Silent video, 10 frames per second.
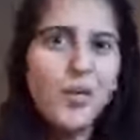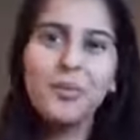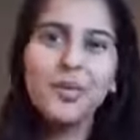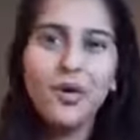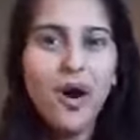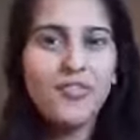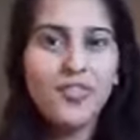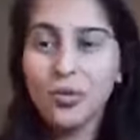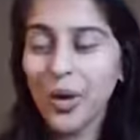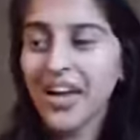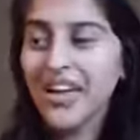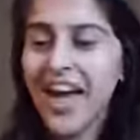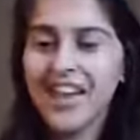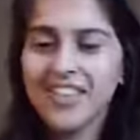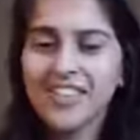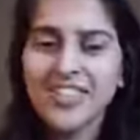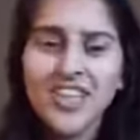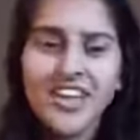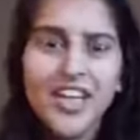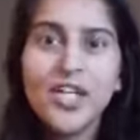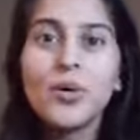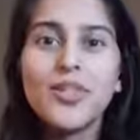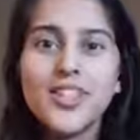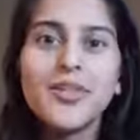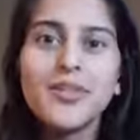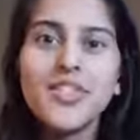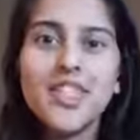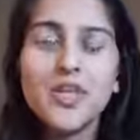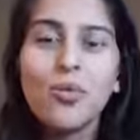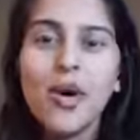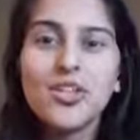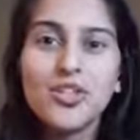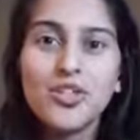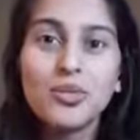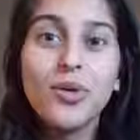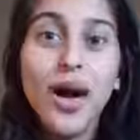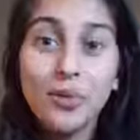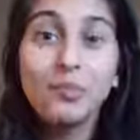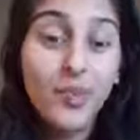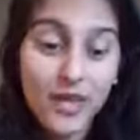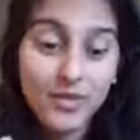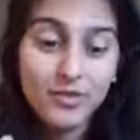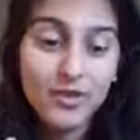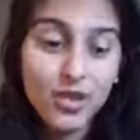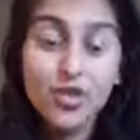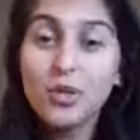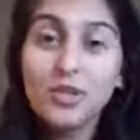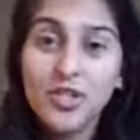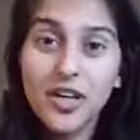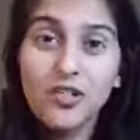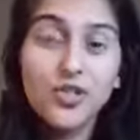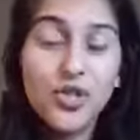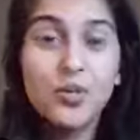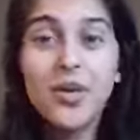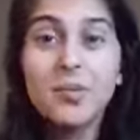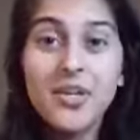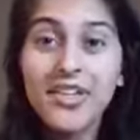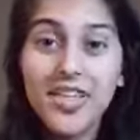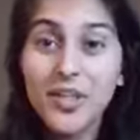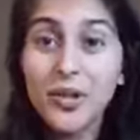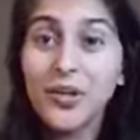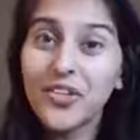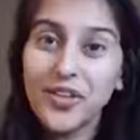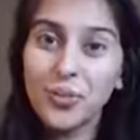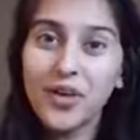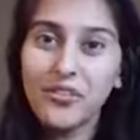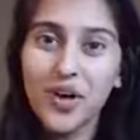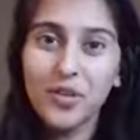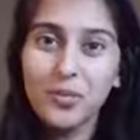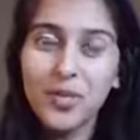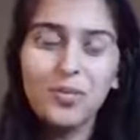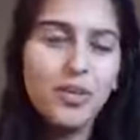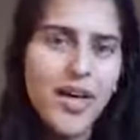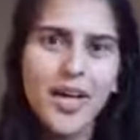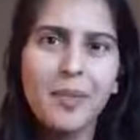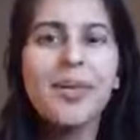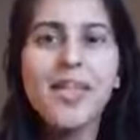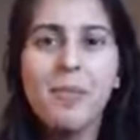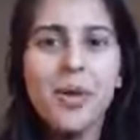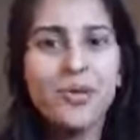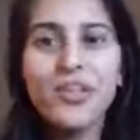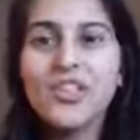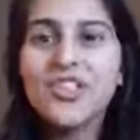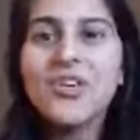and you're able to go off on your way and you know is this something that you want to like contribute to others do you want to be the healer in this way for other people and kind of be that better